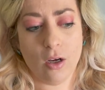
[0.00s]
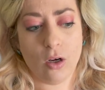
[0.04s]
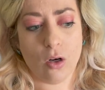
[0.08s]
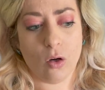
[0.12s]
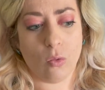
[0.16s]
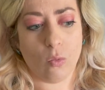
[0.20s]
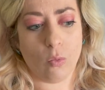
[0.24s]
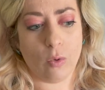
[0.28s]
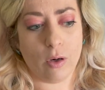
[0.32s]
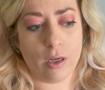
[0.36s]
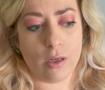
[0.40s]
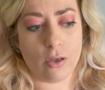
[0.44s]

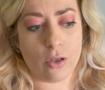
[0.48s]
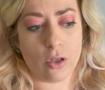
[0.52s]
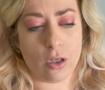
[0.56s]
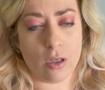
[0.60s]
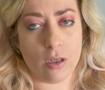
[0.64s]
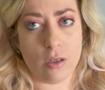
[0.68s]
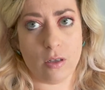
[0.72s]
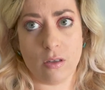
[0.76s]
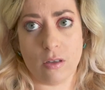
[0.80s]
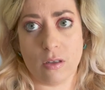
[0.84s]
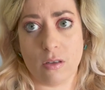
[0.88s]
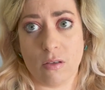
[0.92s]
which
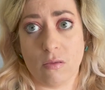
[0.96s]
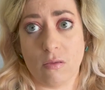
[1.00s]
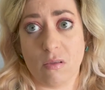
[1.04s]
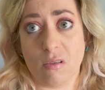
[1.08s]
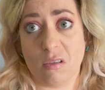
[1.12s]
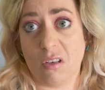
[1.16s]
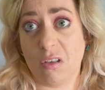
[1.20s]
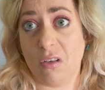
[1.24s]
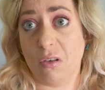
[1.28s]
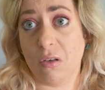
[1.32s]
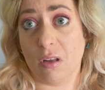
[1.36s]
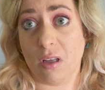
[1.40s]
is
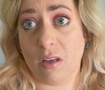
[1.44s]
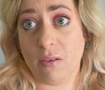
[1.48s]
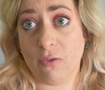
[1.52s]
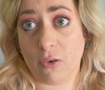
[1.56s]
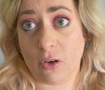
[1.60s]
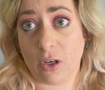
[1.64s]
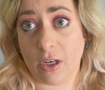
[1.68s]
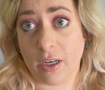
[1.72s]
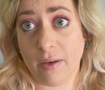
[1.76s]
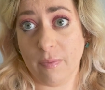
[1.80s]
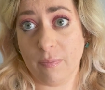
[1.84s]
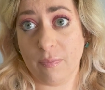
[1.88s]
clearly
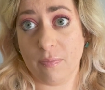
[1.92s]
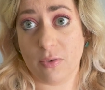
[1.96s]
free.